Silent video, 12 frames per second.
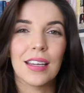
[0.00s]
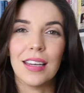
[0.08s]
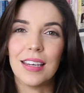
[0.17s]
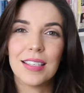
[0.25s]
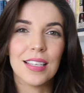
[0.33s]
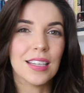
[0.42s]

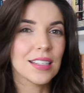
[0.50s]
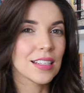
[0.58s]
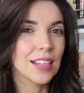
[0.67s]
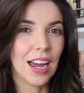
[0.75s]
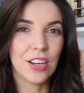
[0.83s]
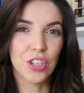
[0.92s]
easy
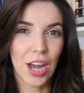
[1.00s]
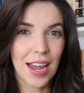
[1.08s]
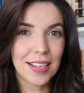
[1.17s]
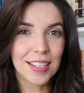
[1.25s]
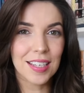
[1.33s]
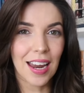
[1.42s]
to
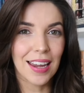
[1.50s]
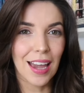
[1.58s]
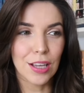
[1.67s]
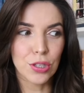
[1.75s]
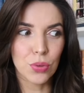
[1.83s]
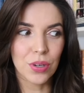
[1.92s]
digest, I
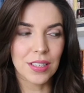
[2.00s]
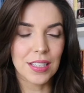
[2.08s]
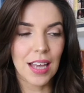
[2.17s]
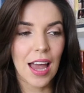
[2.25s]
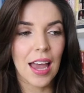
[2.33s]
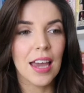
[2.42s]
guess you could
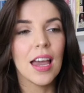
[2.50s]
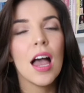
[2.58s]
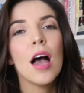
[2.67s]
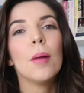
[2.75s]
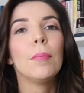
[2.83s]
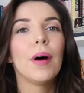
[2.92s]
say,
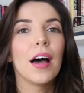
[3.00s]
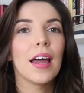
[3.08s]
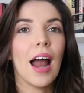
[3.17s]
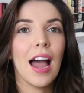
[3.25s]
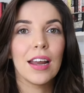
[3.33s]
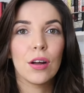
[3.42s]

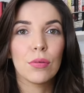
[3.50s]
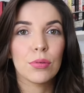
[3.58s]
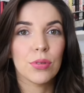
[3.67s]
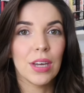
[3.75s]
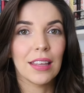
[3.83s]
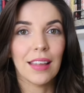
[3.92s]
but I
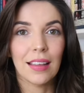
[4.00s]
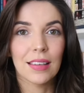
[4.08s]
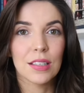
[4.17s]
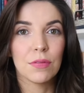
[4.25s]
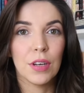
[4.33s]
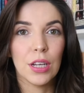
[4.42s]
don't think that
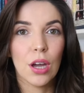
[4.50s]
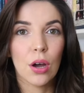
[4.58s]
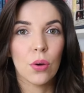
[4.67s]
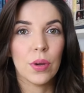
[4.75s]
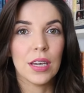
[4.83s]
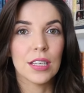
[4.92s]
this
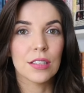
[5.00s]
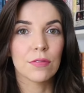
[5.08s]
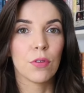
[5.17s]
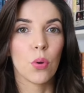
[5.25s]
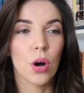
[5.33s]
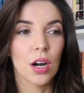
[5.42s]
video
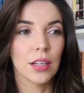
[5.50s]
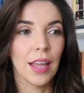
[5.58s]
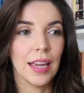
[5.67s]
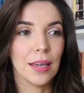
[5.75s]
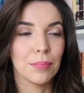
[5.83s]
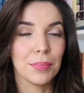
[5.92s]
is for
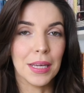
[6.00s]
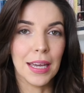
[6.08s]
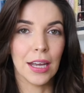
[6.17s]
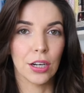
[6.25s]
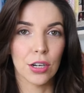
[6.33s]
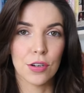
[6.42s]
like
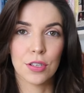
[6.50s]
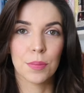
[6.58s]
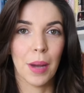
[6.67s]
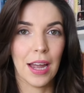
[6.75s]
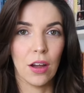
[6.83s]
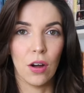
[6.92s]

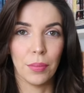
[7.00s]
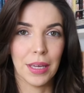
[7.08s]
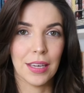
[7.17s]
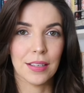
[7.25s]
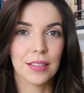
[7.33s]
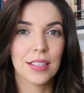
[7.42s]
beginners by all
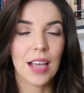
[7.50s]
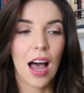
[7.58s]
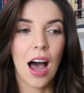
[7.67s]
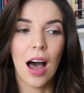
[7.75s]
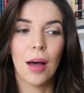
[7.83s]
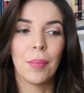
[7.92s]
means.
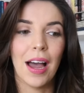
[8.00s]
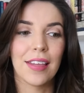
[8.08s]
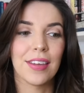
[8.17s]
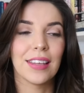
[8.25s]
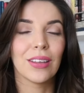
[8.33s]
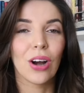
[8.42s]

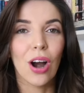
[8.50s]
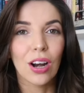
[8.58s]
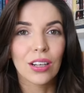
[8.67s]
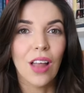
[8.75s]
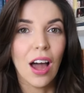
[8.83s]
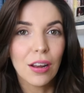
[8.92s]
I think there
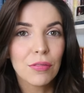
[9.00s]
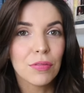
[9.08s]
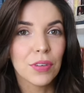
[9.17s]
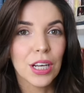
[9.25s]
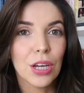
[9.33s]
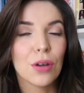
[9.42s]
are a lot
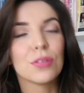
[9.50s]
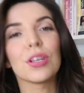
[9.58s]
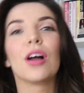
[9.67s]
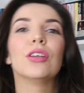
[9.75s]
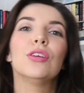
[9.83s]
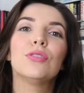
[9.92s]
of
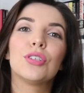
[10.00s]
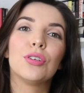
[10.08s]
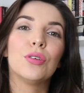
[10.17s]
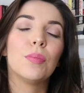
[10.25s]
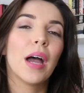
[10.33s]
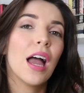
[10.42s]
videos on
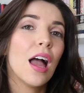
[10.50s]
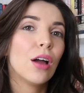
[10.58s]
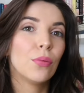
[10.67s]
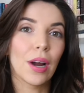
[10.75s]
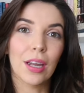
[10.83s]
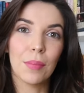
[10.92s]
YouTube
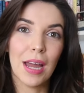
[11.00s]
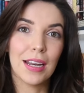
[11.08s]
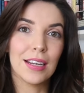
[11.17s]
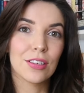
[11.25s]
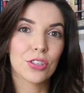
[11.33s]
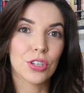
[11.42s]

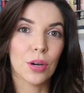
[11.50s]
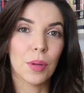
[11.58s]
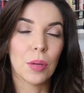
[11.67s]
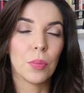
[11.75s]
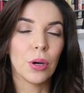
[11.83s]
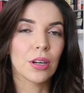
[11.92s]
recommending
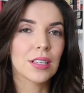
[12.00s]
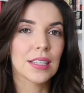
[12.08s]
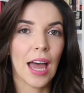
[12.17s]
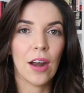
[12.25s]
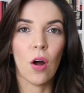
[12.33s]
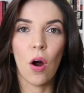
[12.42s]
disturbing
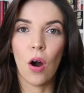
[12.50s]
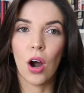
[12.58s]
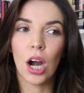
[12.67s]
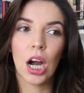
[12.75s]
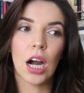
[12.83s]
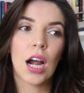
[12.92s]
books that
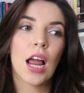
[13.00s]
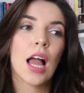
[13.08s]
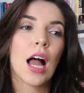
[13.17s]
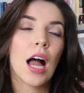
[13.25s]
are